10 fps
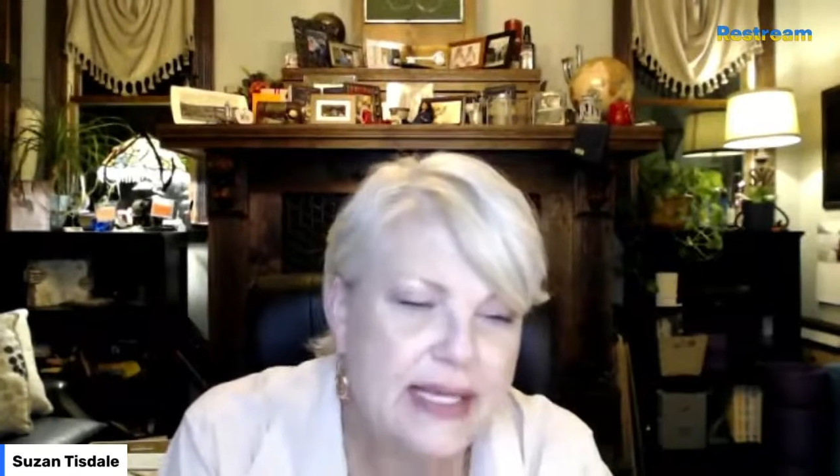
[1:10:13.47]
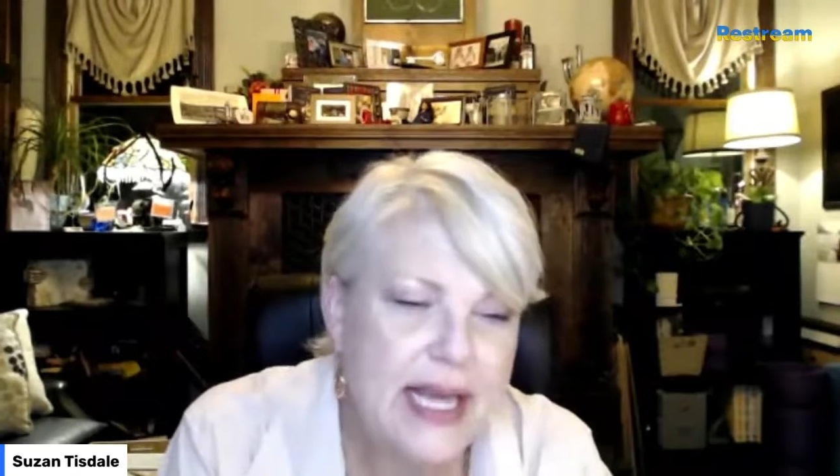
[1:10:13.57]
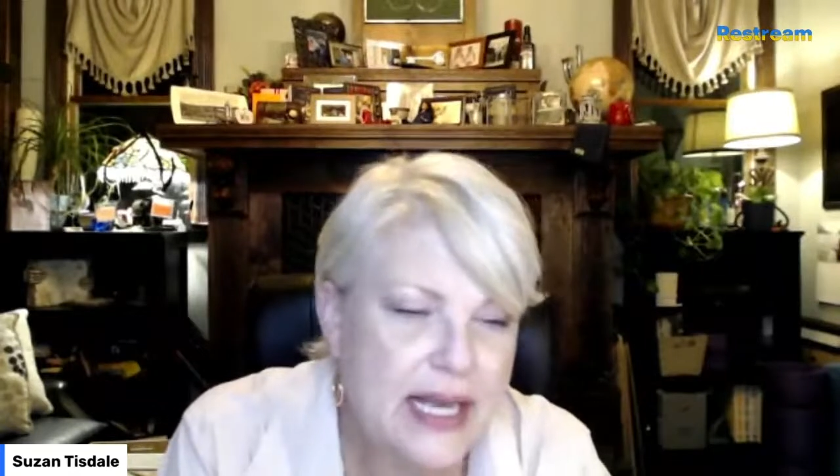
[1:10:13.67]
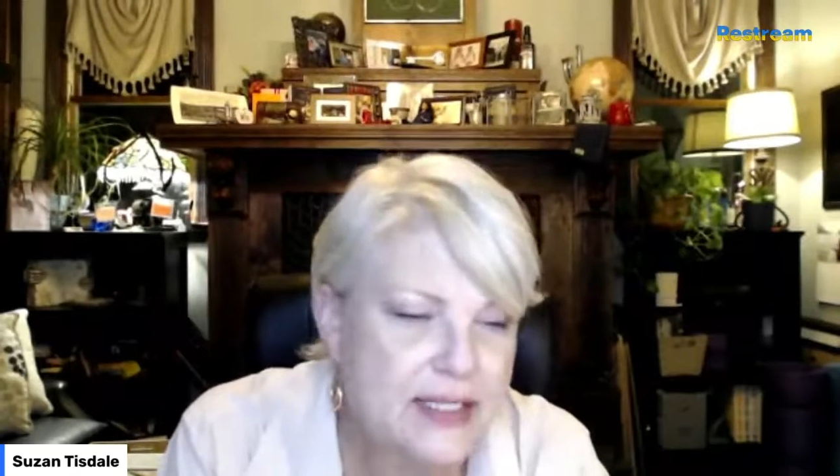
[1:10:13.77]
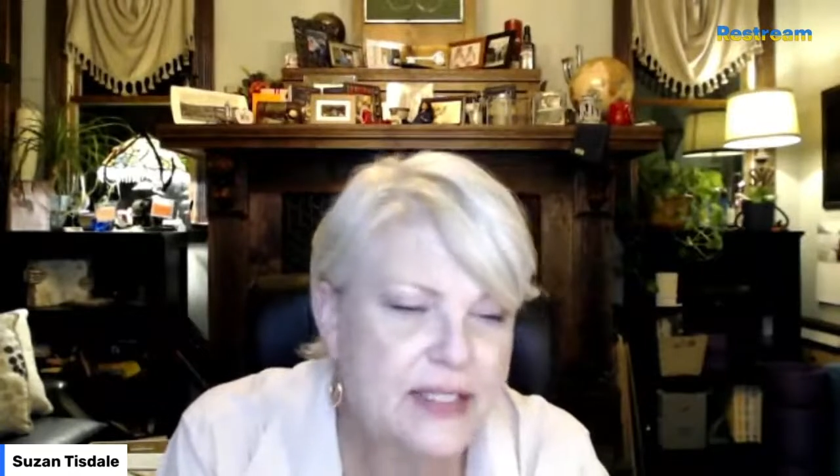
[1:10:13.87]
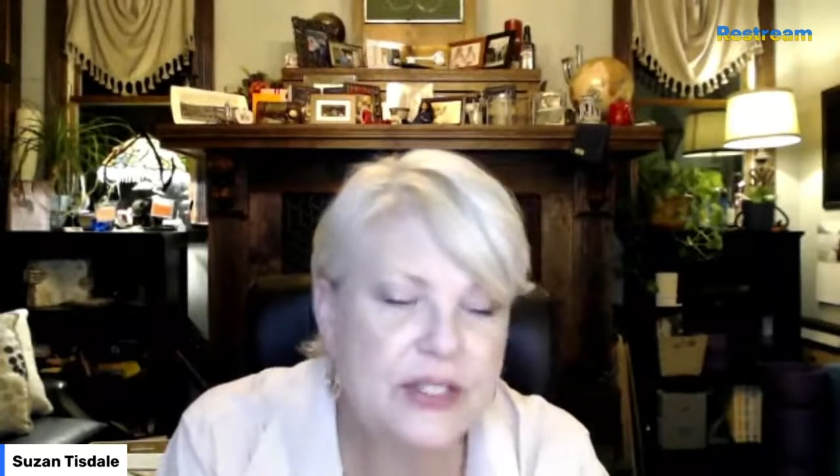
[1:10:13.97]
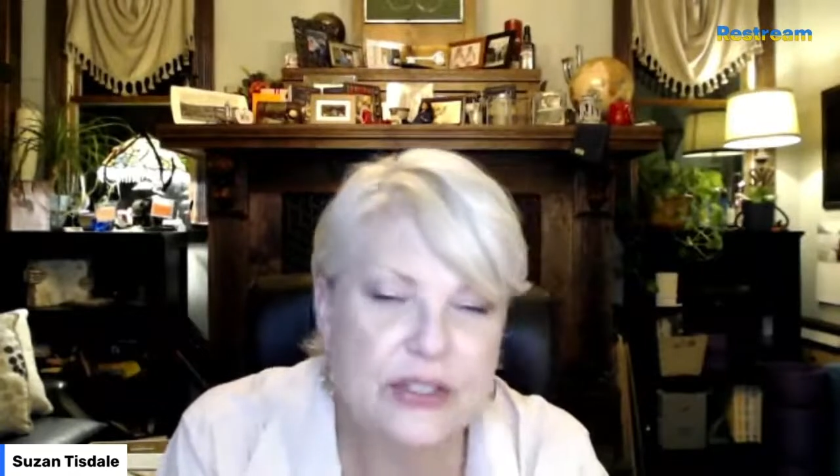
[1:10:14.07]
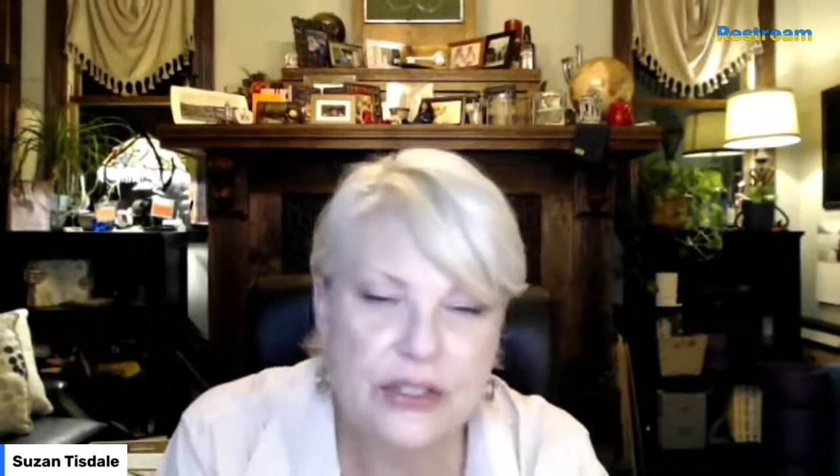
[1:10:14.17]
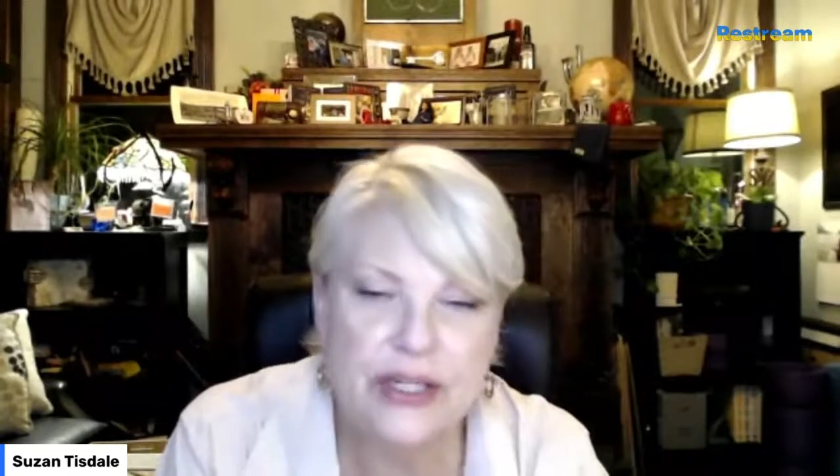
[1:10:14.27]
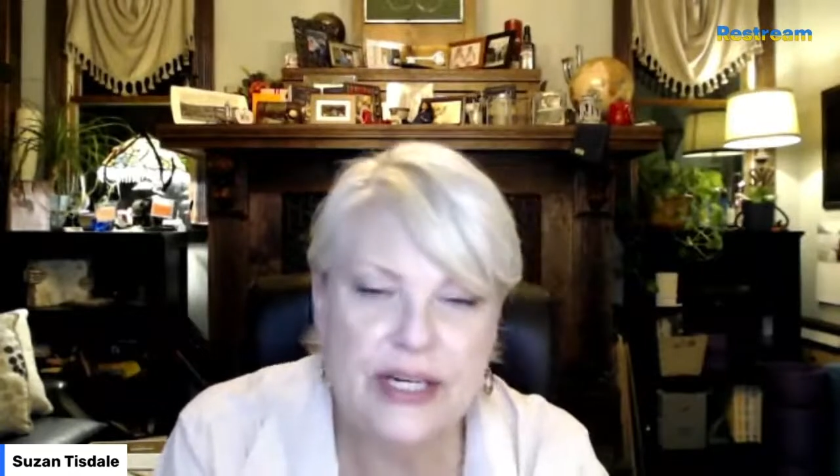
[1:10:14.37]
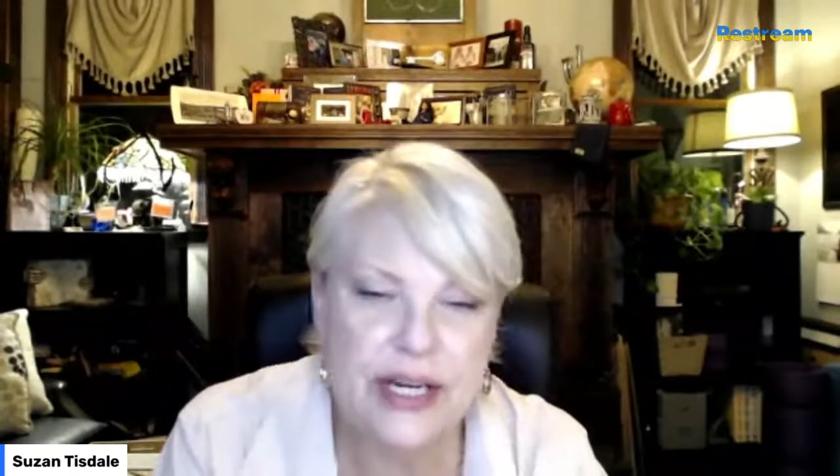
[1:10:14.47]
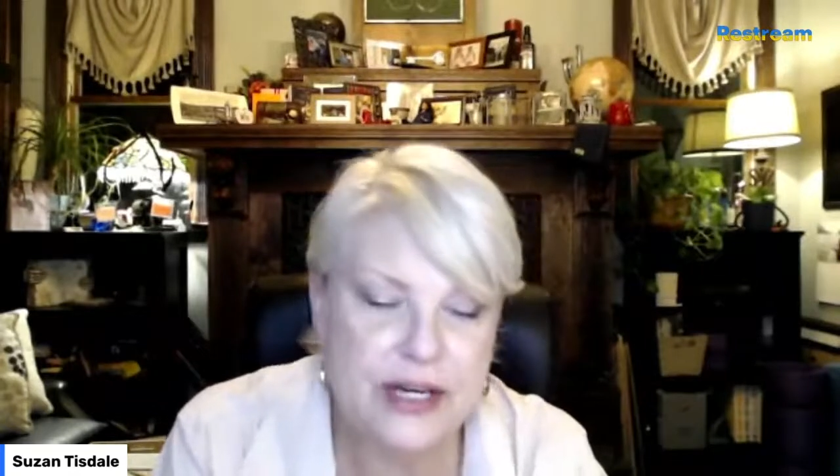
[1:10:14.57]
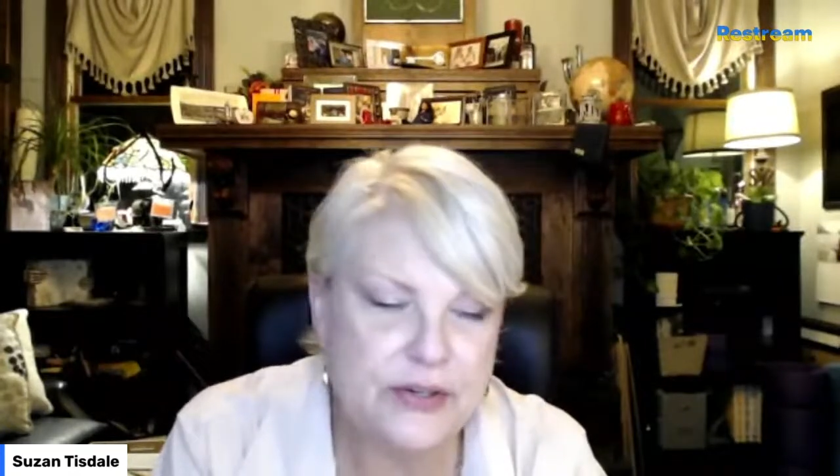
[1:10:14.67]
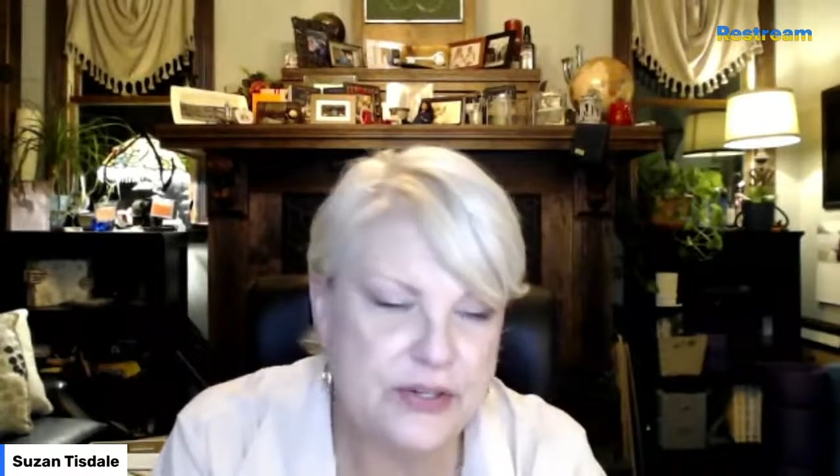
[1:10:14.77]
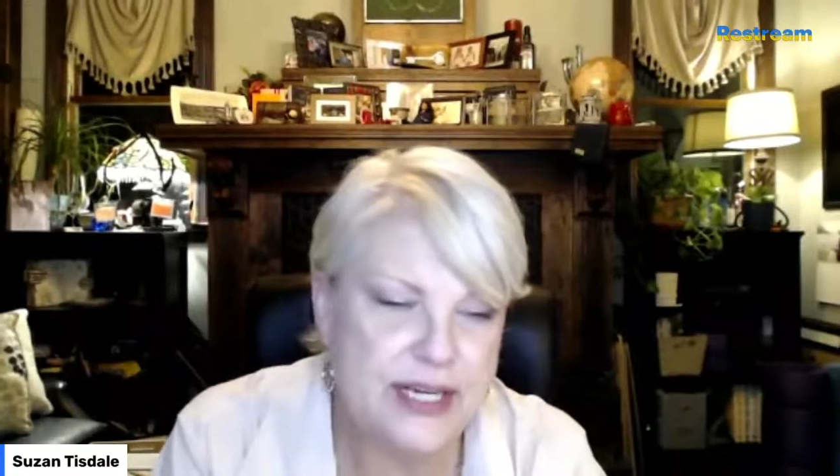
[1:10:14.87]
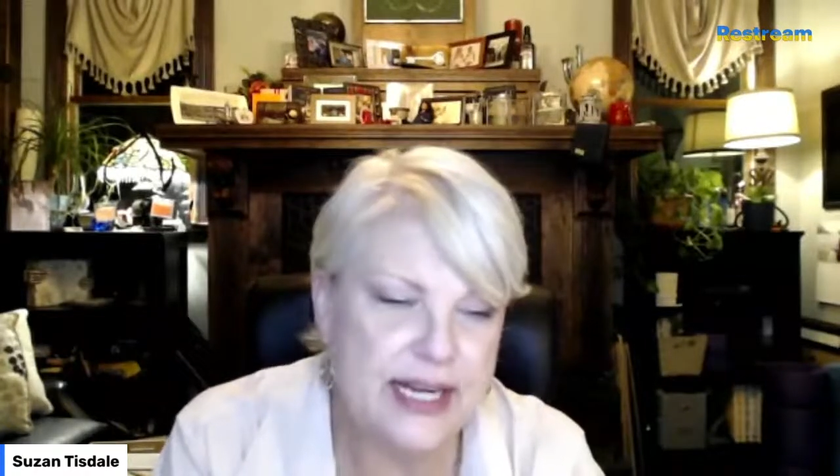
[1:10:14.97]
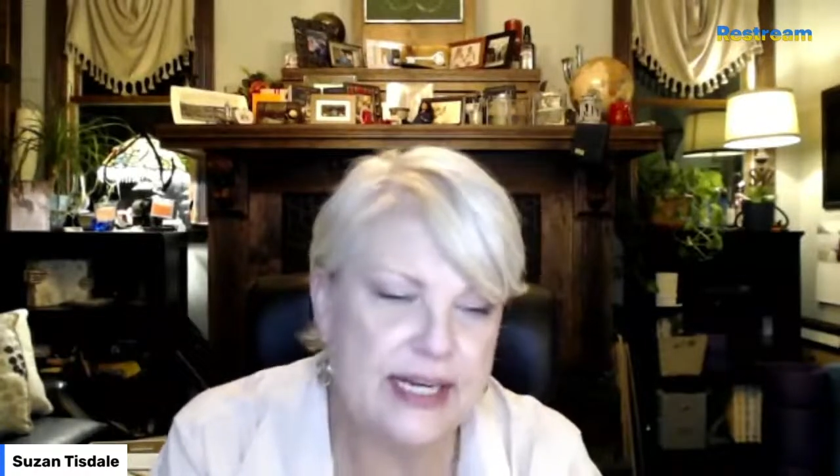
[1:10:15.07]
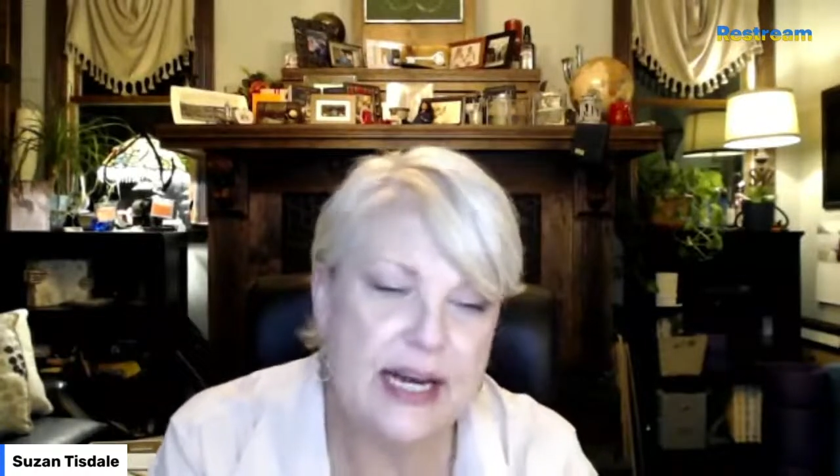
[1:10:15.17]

Yes, to learn and to understand.